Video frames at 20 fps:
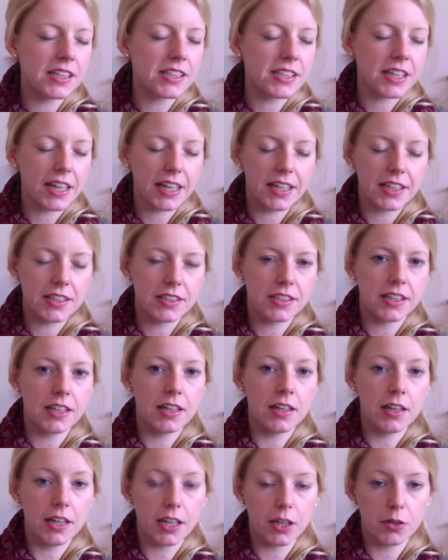tasty
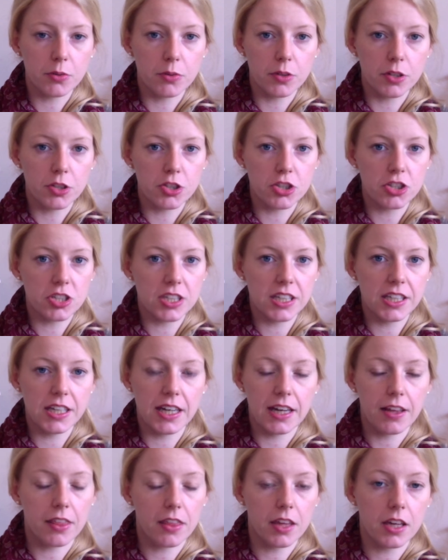licorice tea.
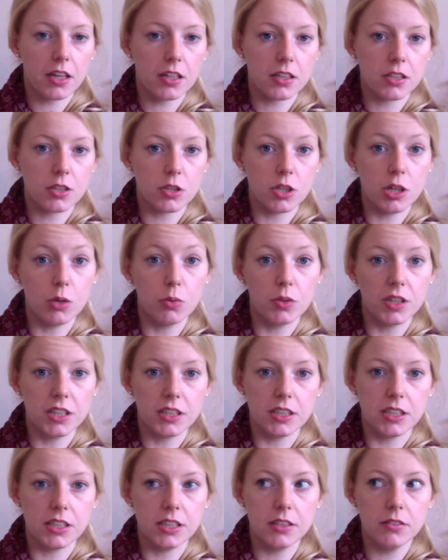I think it's yogi
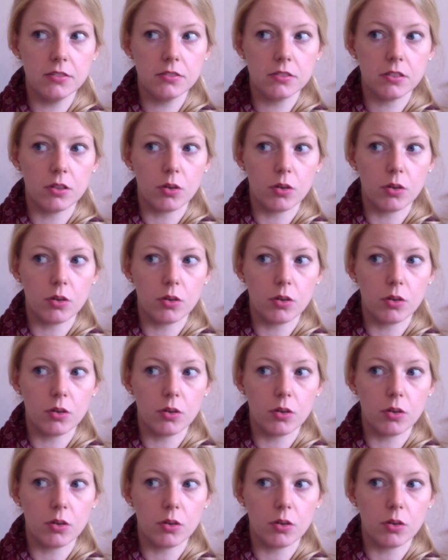tea.